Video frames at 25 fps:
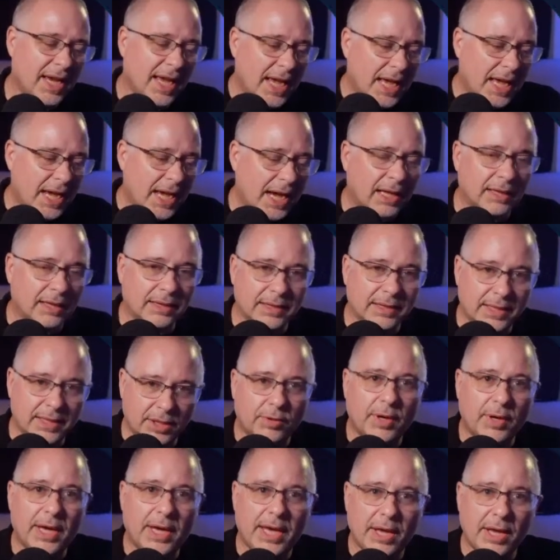a
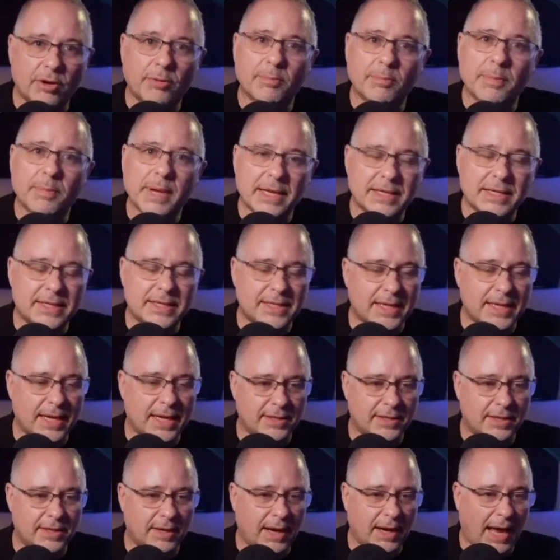little hit or miss
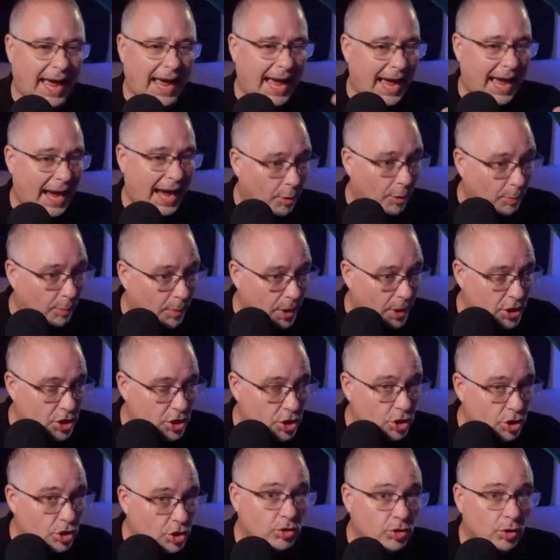as to how much
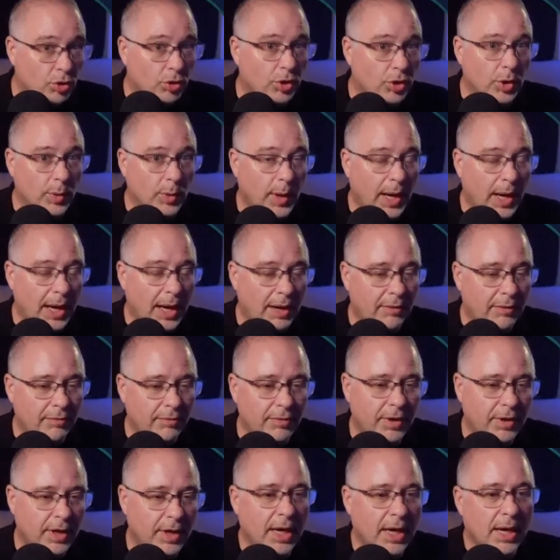control you have,
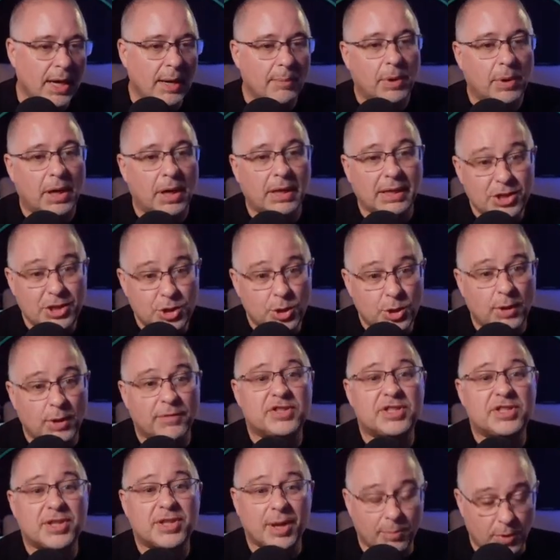but at least you have
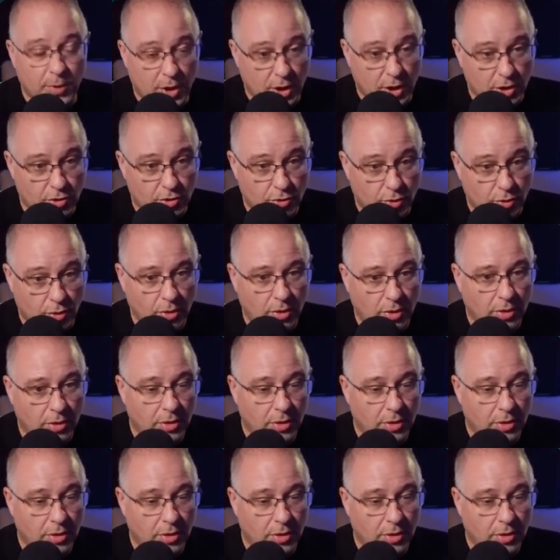some control.